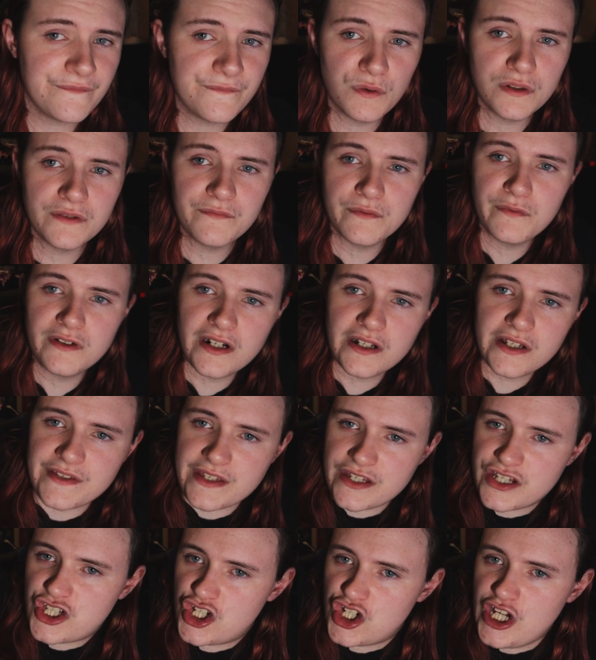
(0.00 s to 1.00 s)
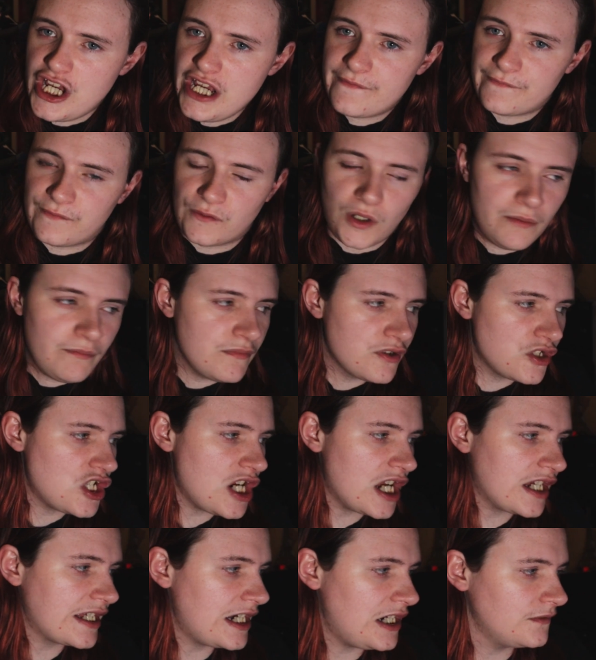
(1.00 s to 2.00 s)
Wondering where I got this chair from?
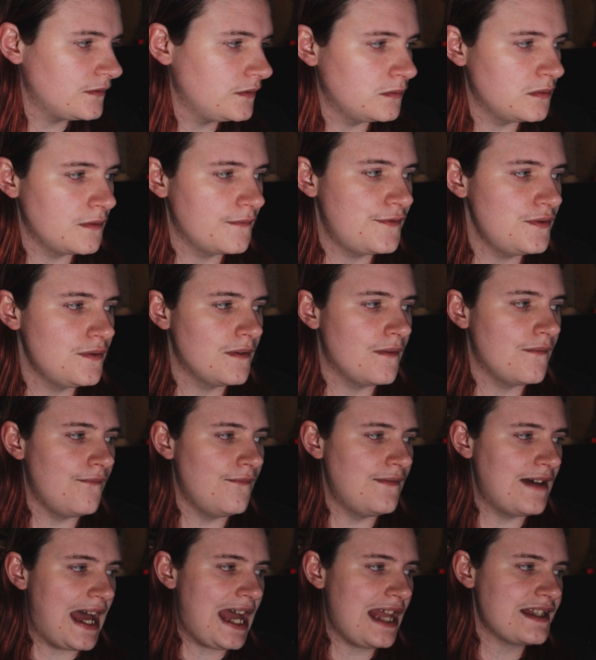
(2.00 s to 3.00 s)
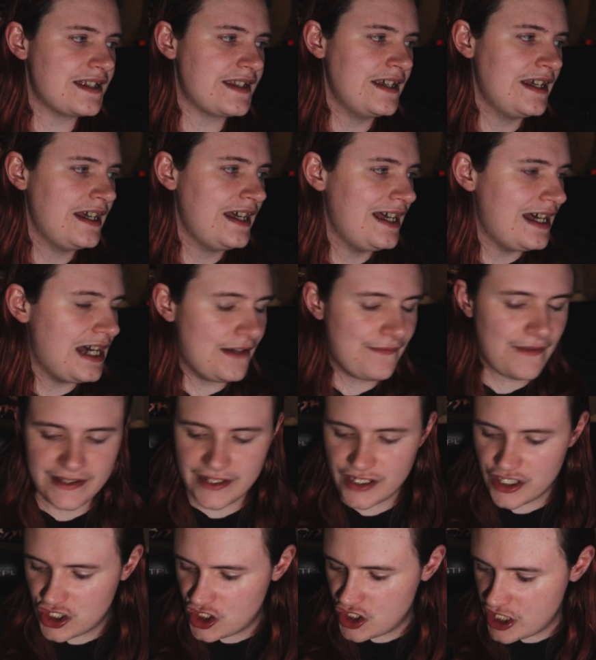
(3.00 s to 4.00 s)
Check out the review of that. I've had
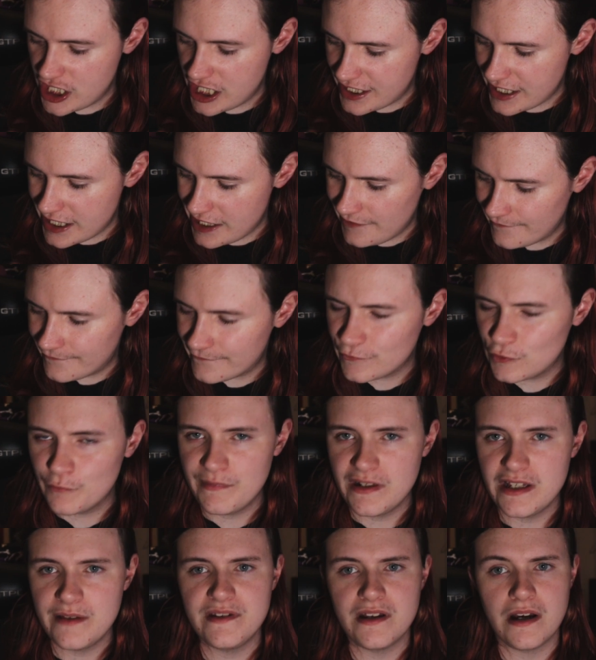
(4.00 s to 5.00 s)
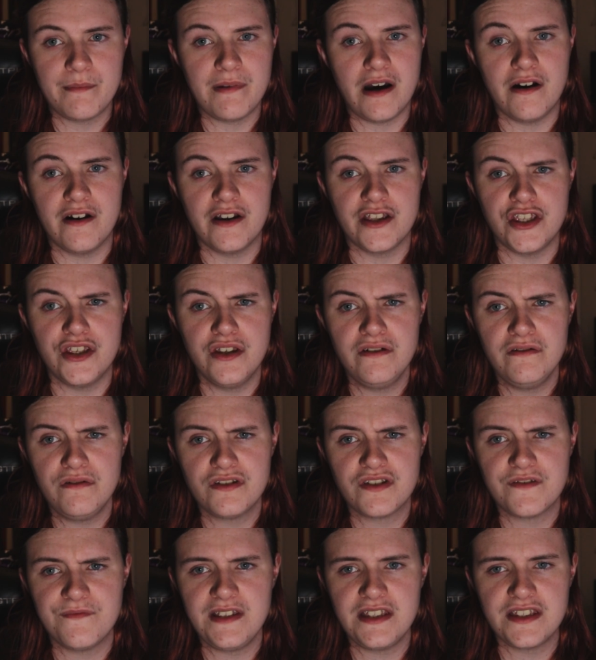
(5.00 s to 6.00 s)
this chair now for maybe about a year, I
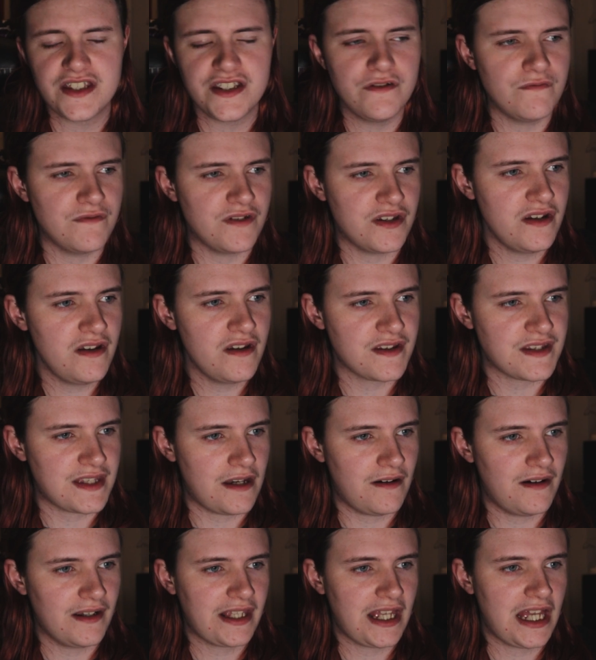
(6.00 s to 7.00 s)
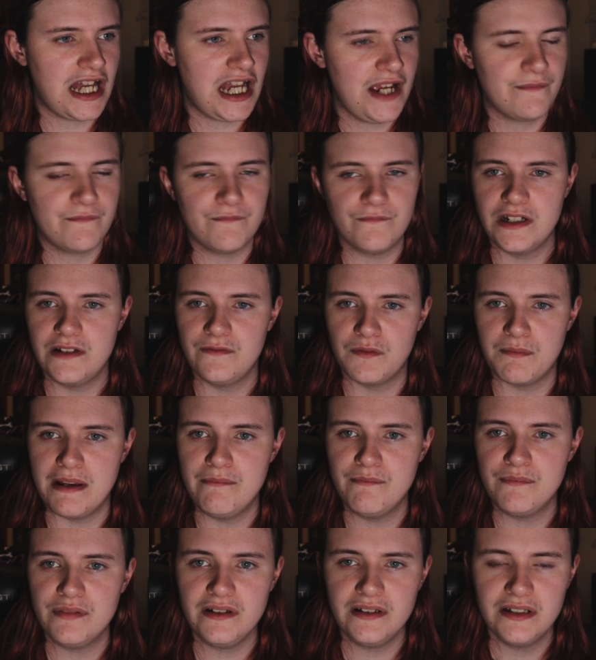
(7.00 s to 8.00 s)
think 2 years now, I can't really
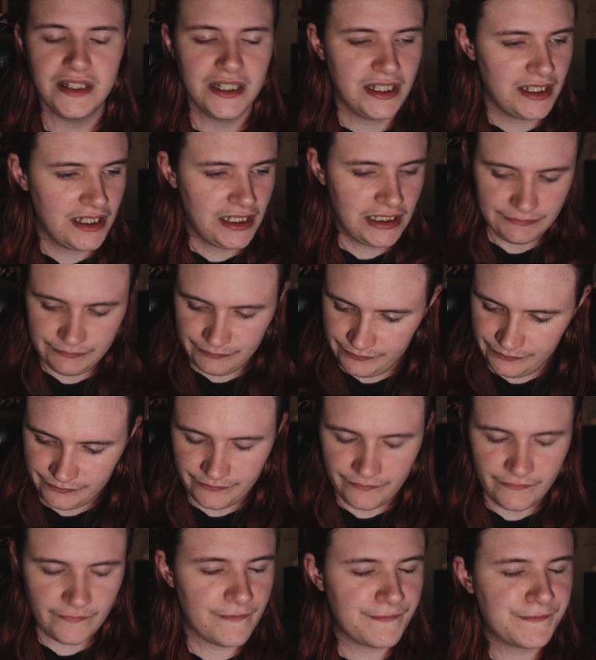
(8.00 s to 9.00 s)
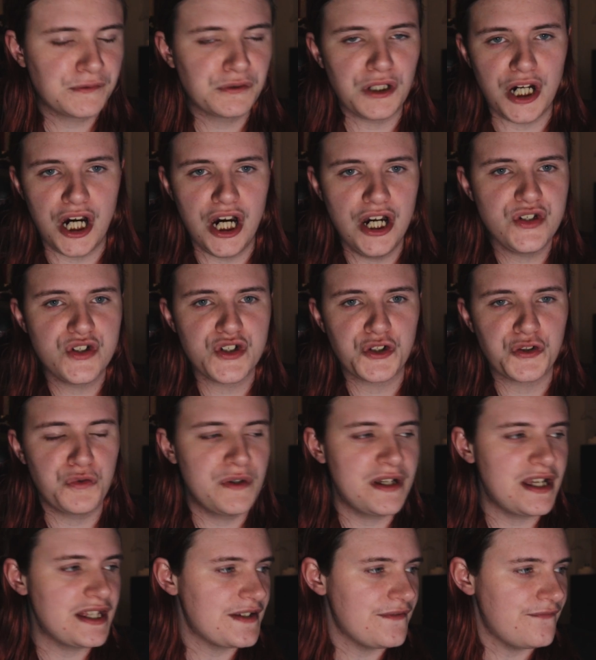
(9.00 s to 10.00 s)
remember. For
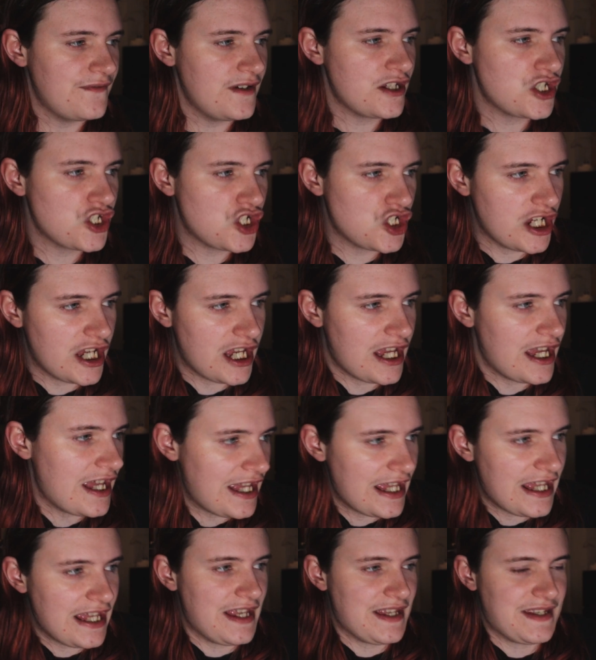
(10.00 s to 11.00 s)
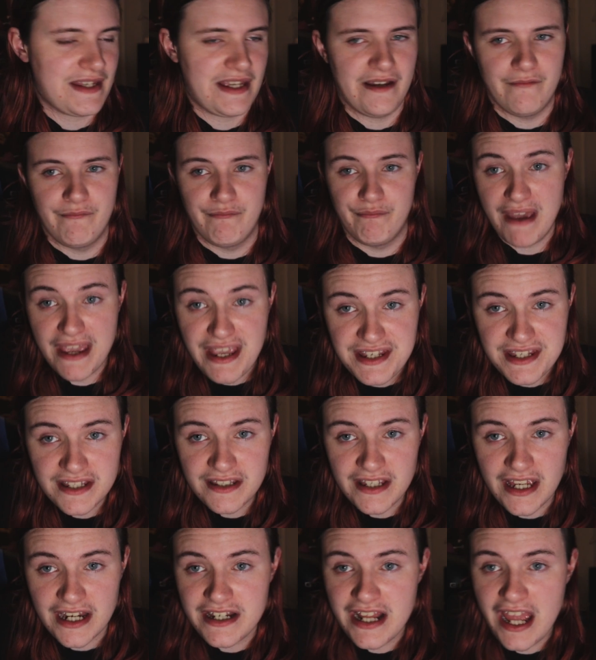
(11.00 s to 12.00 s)
£100, this chair is
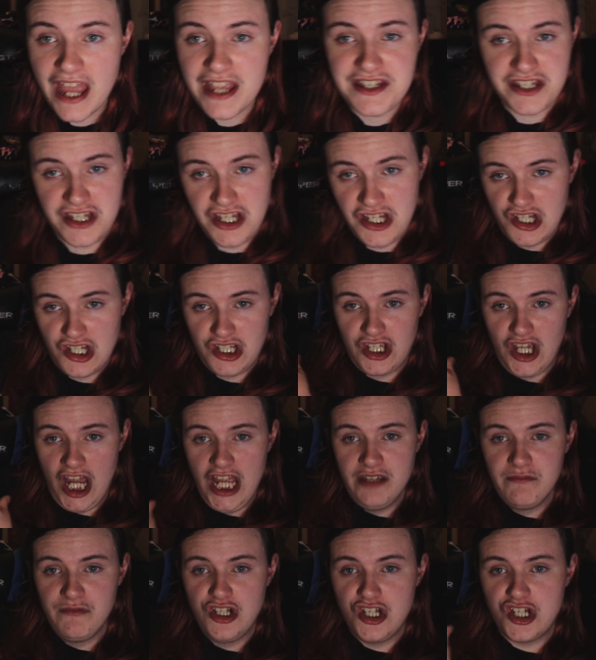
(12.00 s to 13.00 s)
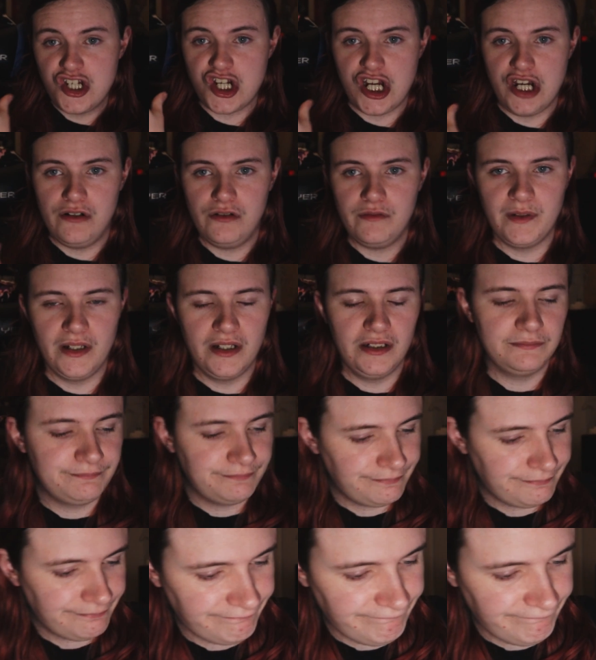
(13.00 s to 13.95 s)
amazing, and yes, it's a gaming chair, but